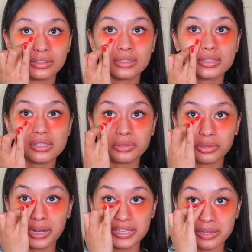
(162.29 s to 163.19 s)
looks a
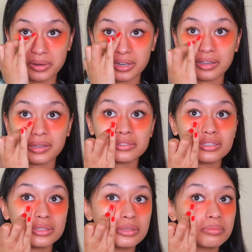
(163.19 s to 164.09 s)
little crazy right now,
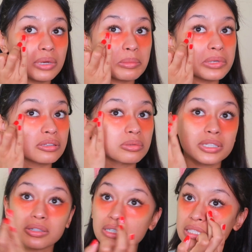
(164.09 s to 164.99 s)
actually. It might be a little
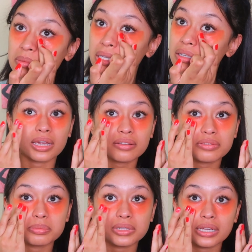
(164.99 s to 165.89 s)
bit crazy, but I might
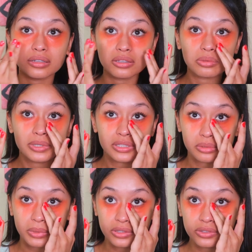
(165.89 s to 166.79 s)
have applied a little bit
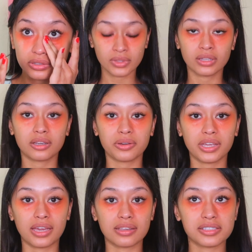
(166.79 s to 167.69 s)
too much.
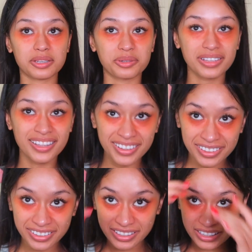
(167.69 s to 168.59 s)
Okay, yeah, so
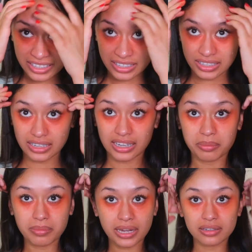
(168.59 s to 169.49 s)

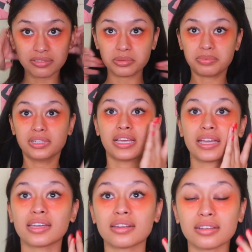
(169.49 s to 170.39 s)
I might have
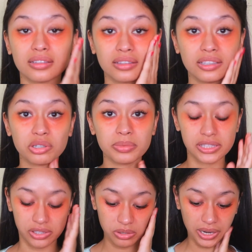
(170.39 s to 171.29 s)
applied a little
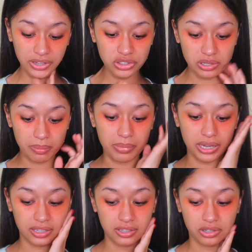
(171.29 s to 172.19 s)
bit too much,
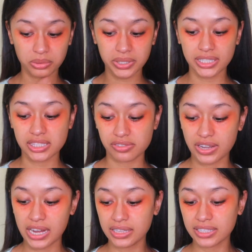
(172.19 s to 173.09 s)
but you know what, it's
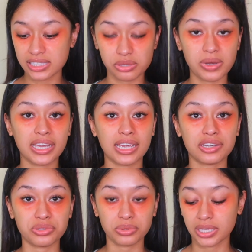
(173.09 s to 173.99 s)
fine. That's why
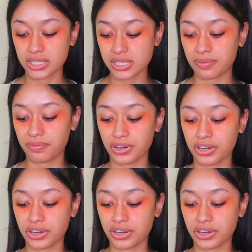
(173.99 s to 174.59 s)
I do this step